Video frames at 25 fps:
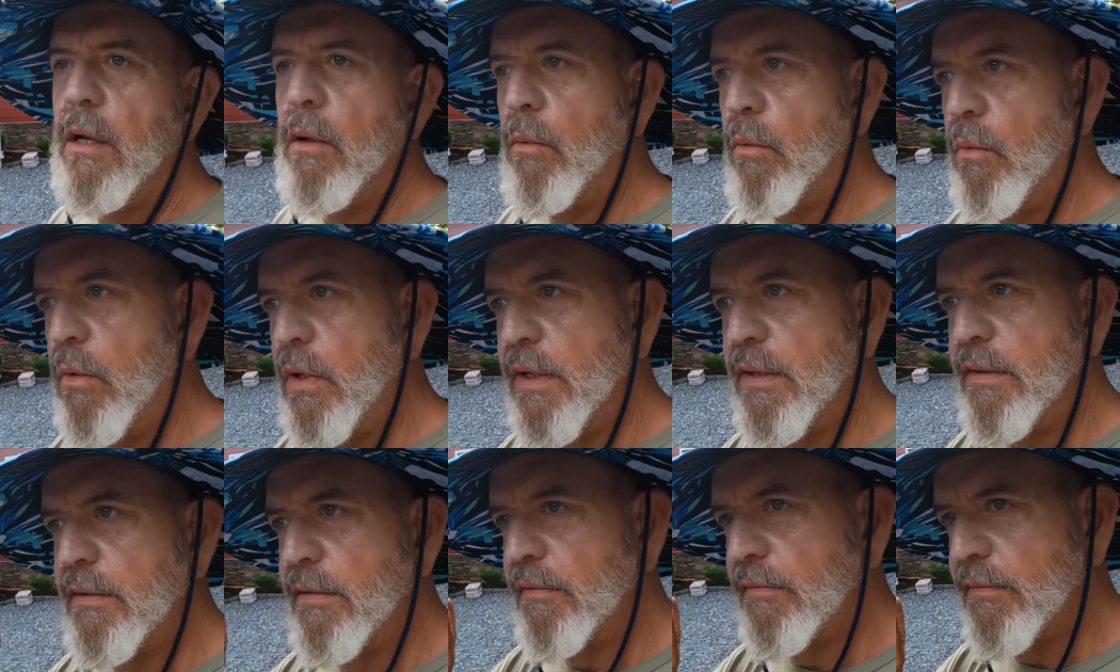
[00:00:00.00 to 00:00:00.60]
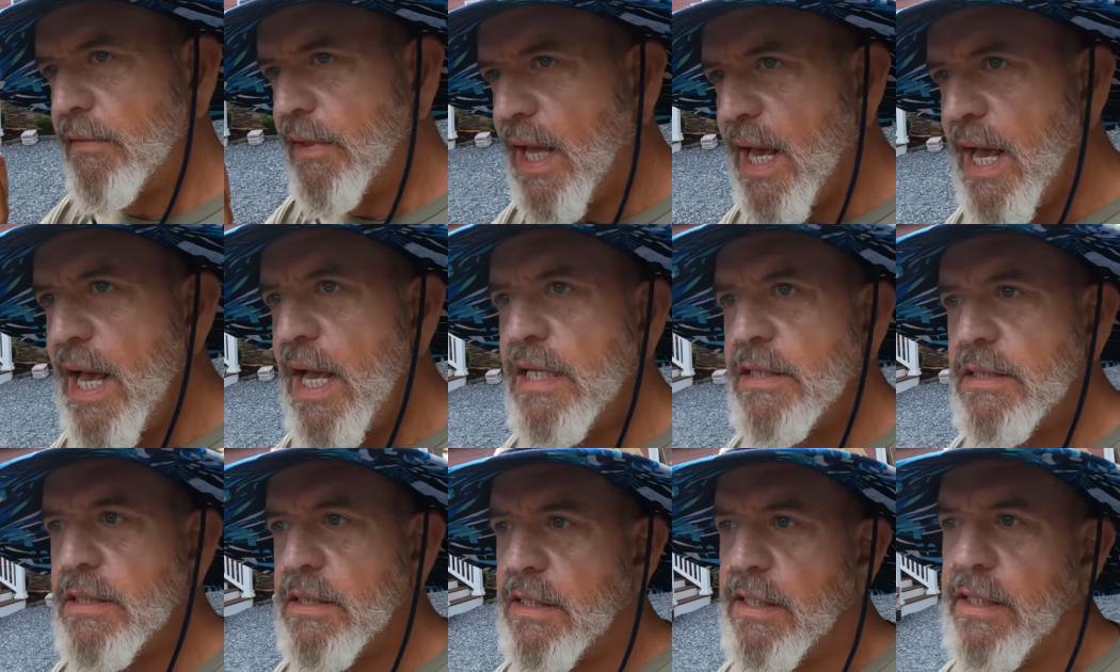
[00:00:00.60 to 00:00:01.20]
And one of the
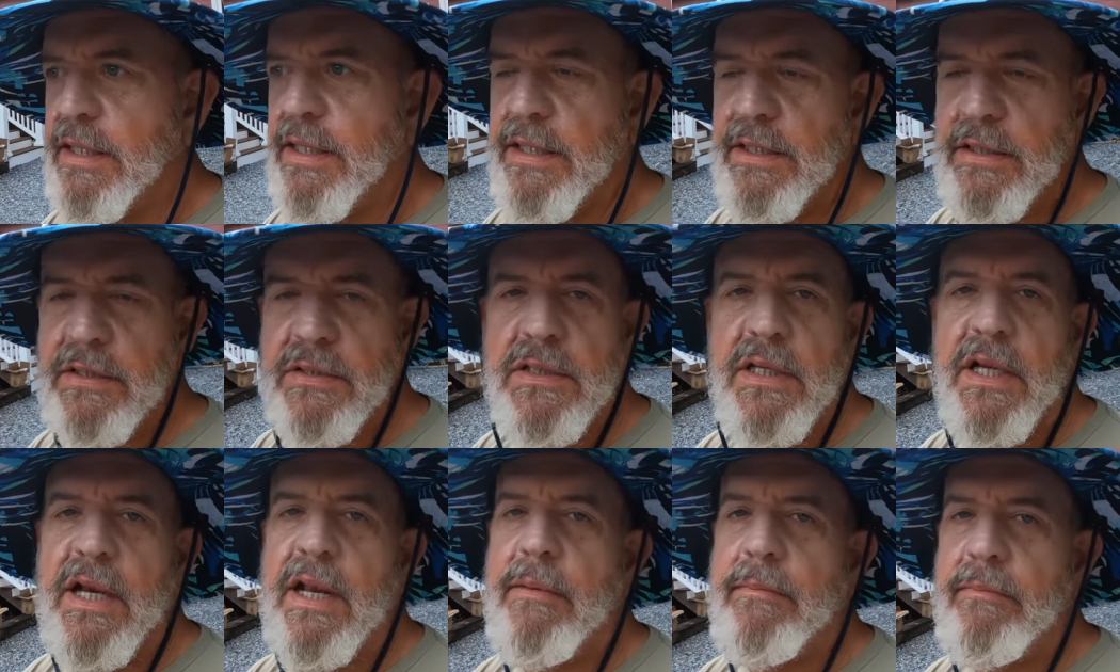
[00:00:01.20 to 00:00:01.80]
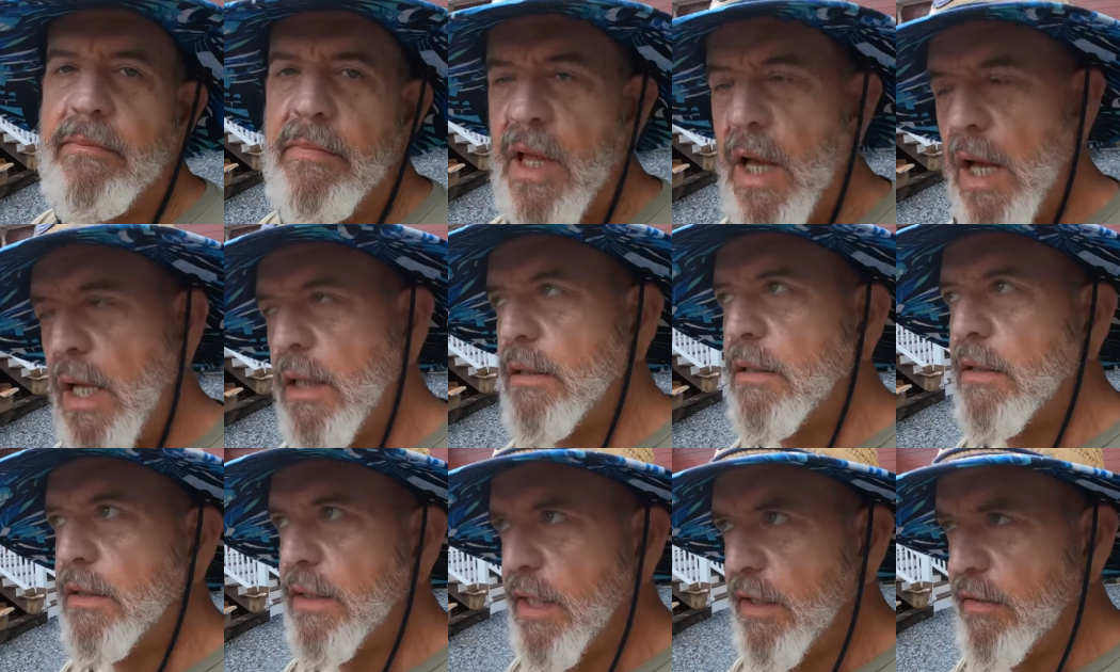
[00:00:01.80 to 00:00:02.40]
last things that I'm
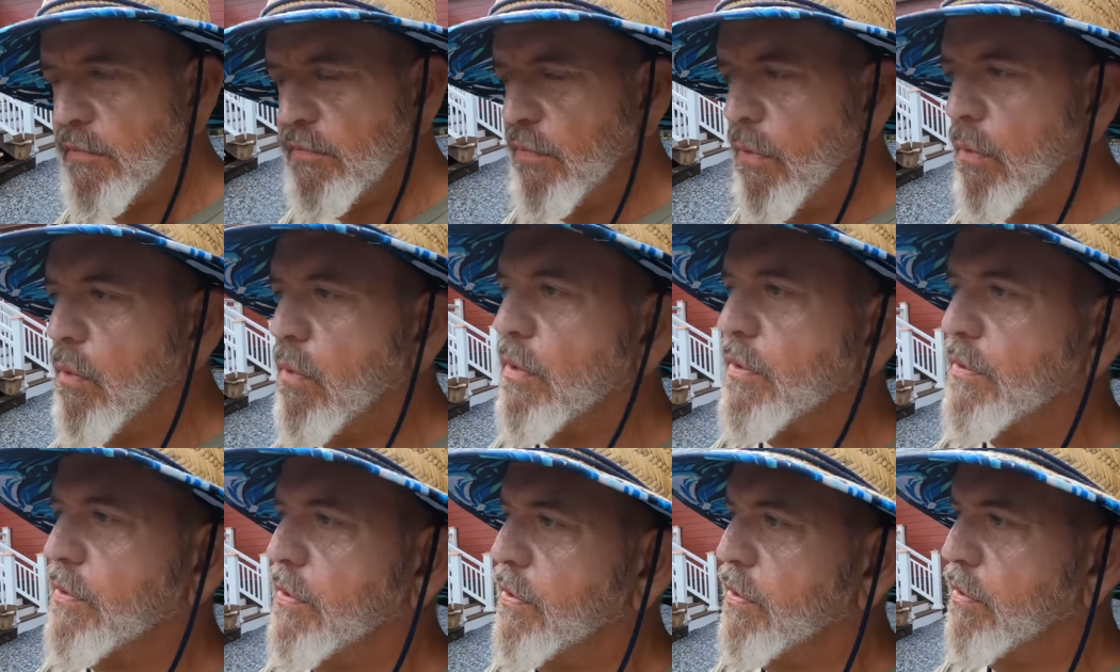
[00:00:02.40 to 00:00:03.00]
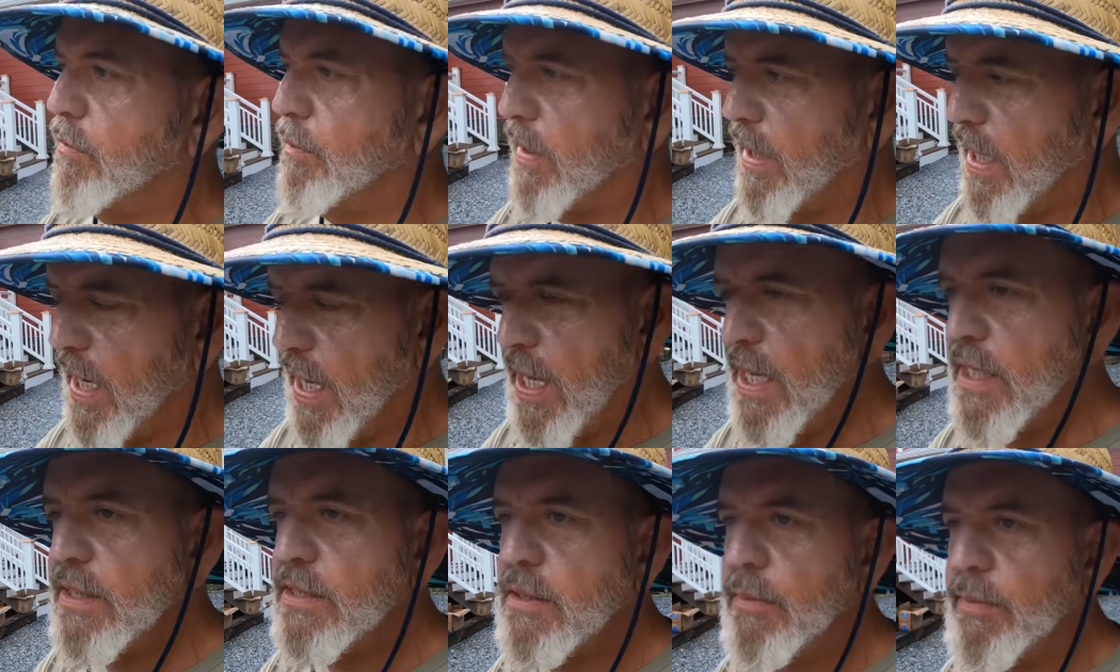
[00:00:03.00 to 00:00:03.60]
not looking forward to, but
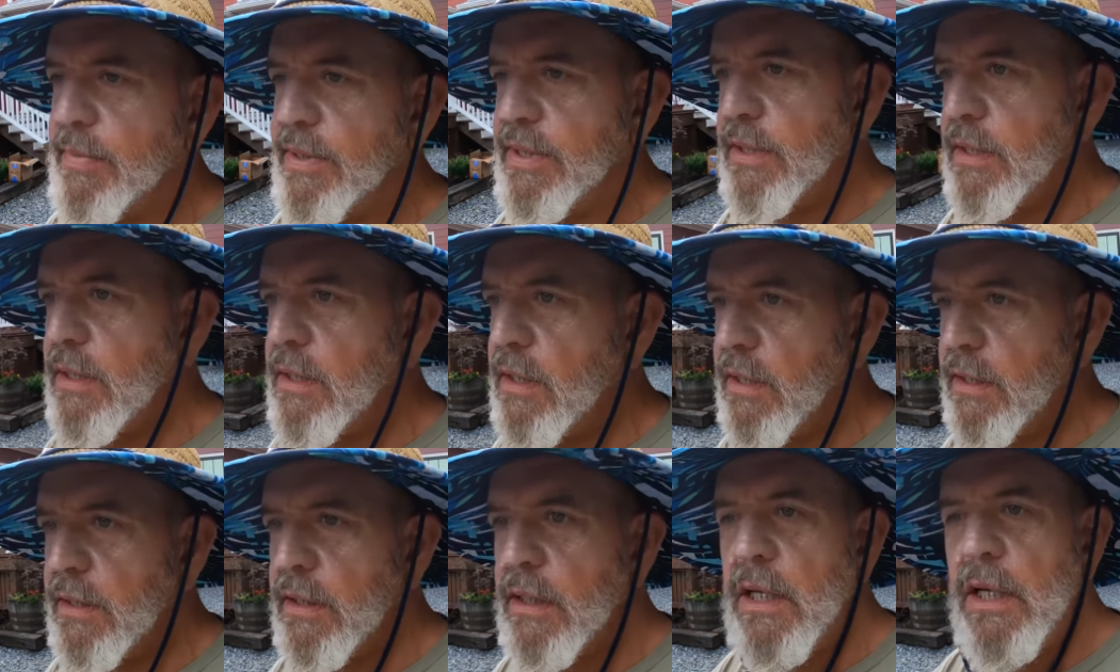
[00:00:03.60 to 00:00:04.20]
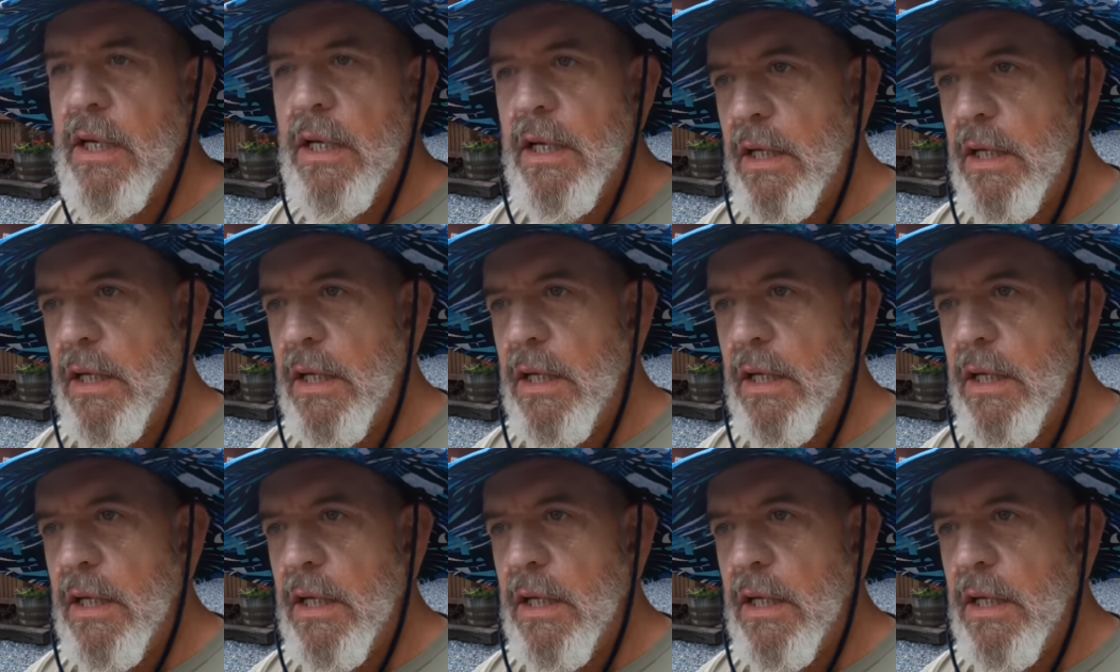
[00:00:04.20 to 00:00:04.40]
has to be done,